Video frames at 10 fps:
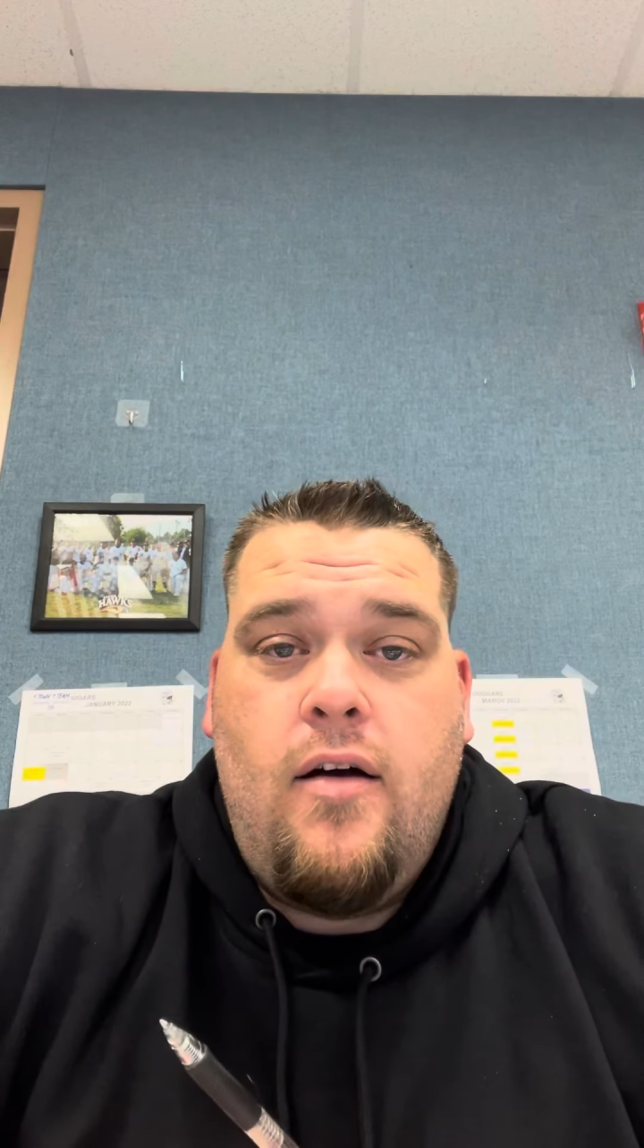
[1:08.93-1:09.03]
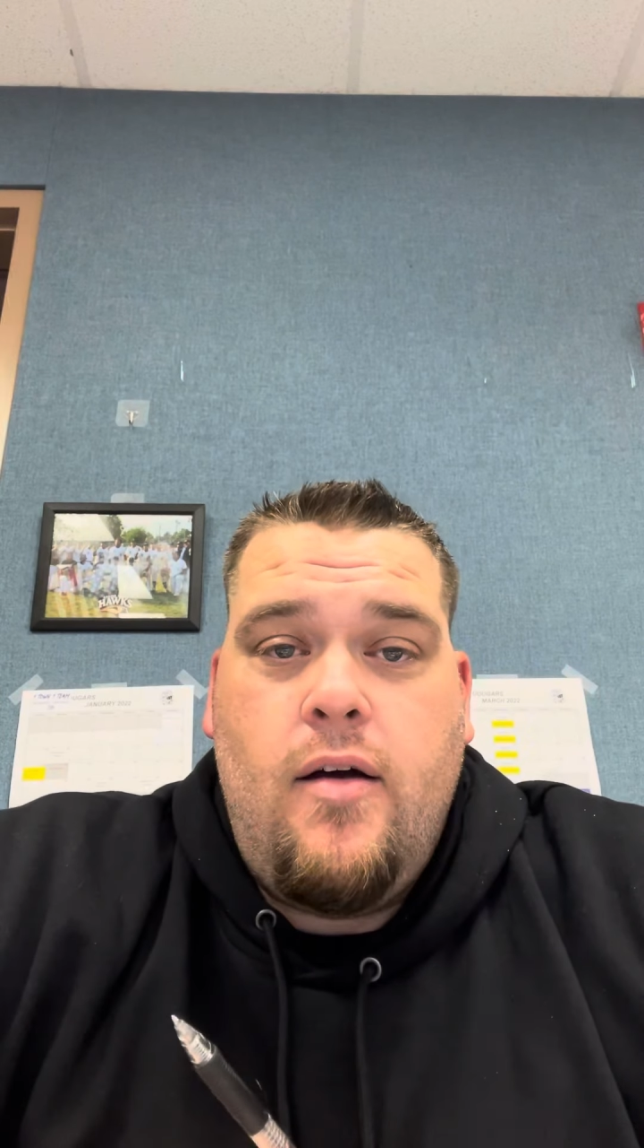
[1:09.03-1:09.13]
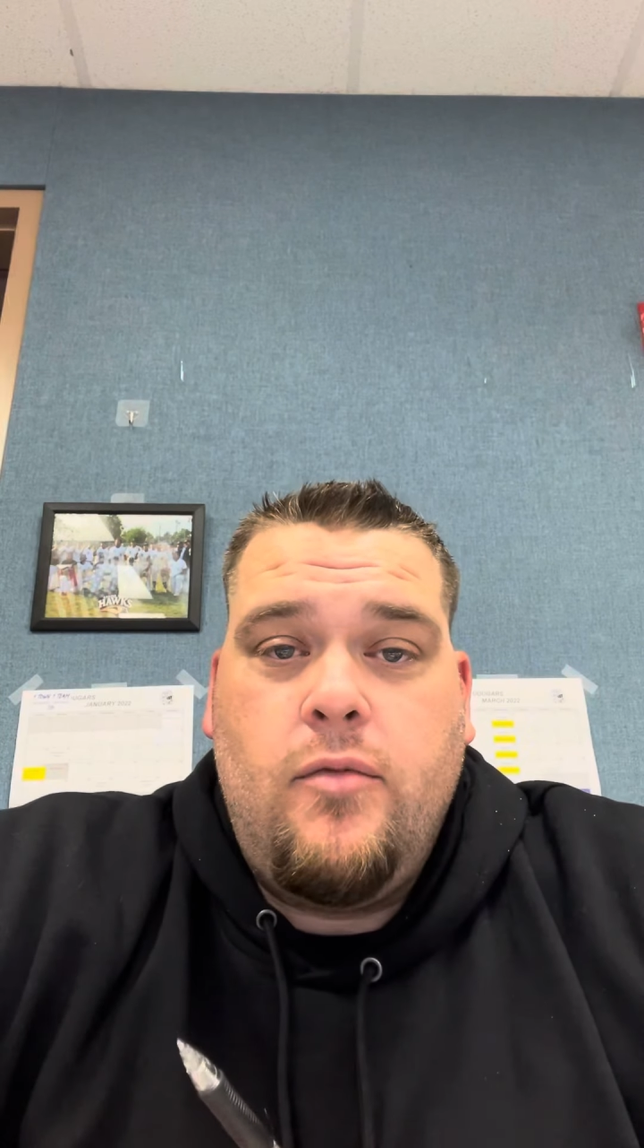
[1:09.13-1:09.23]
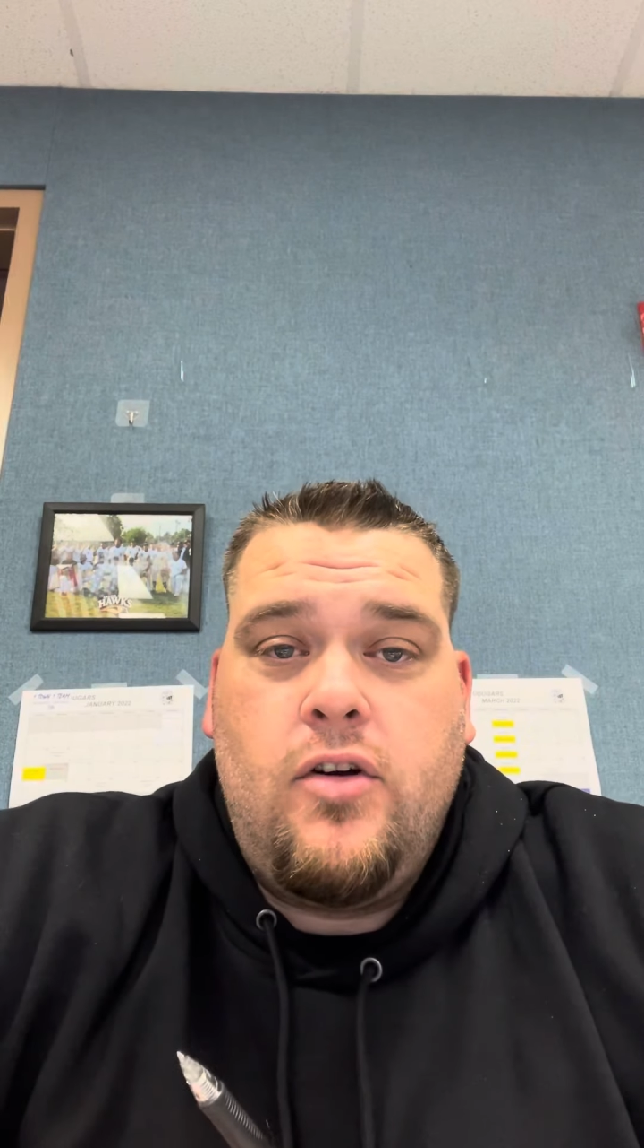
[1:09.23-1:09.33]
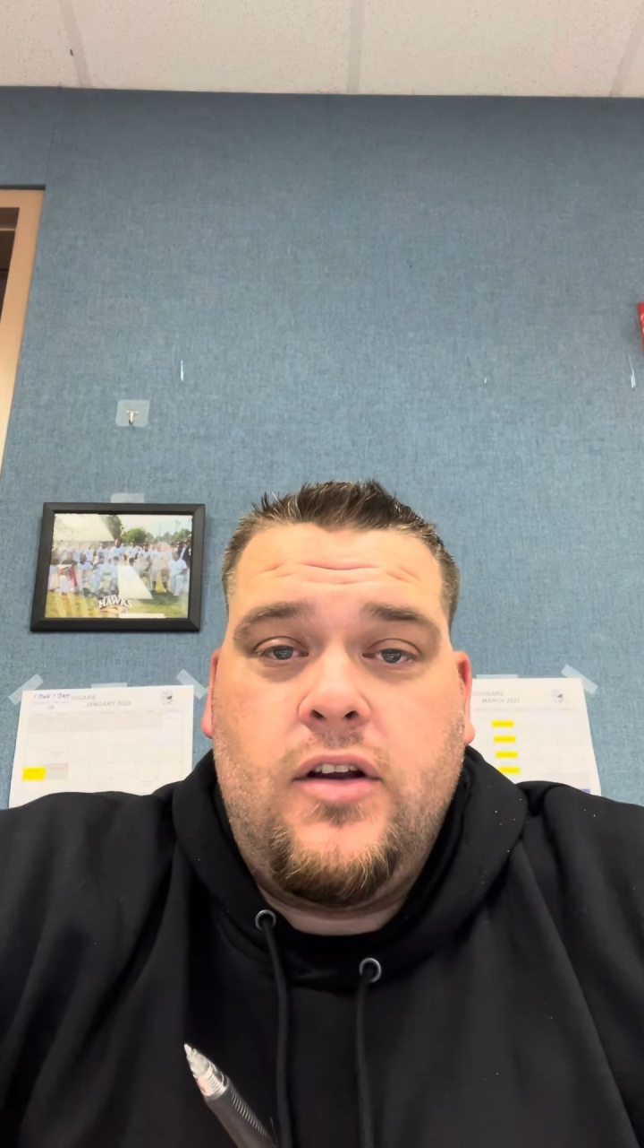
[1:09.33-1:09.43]

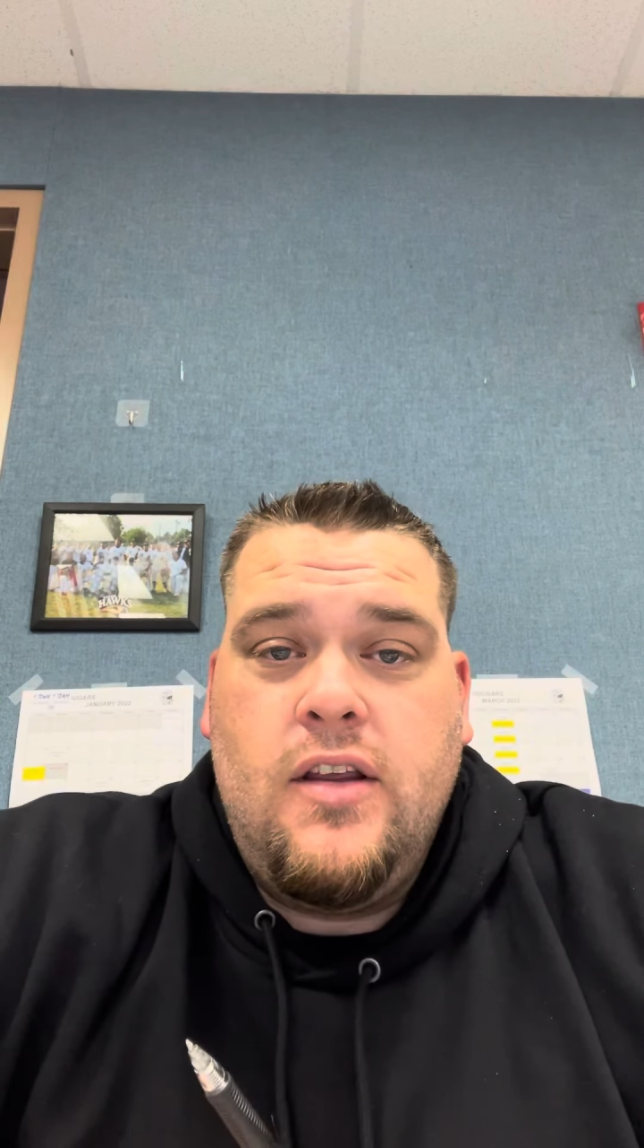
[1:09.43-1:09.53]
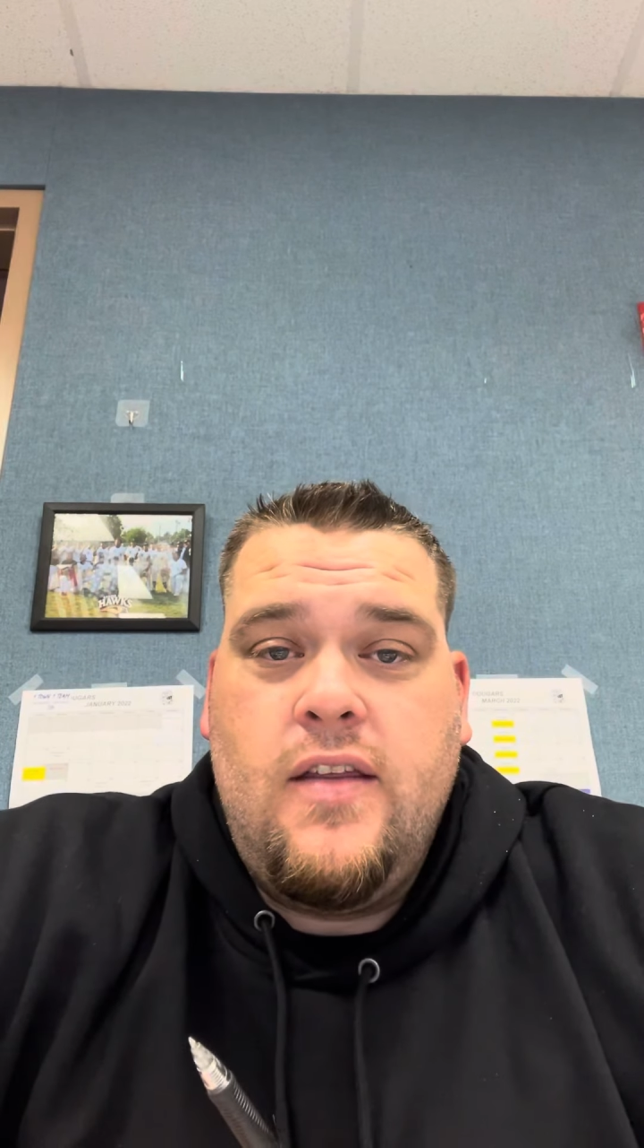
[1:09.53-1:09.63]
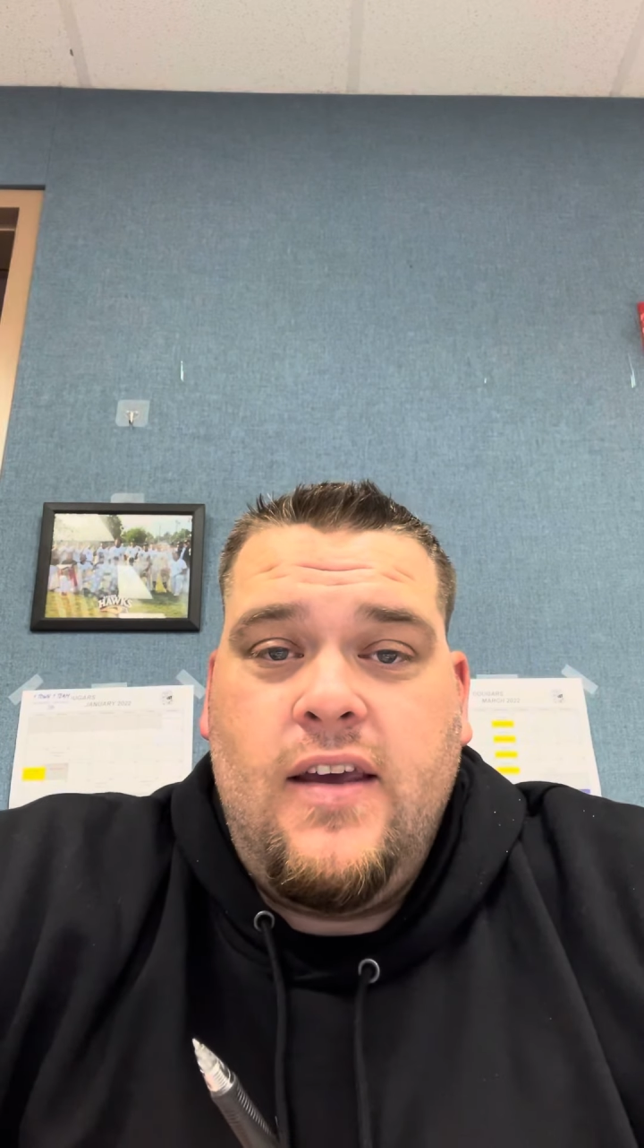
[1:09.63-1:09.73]
I'm currently the